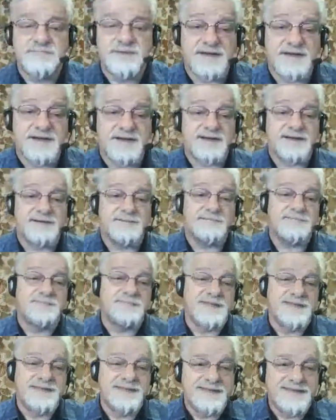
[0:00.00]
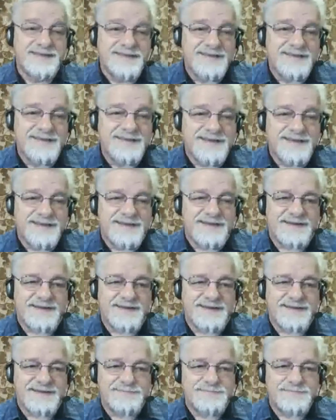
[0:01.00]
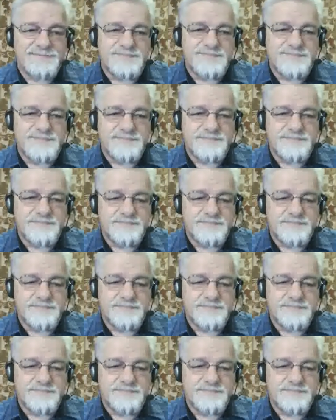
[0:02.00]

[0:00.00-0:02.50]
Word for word: Um, um,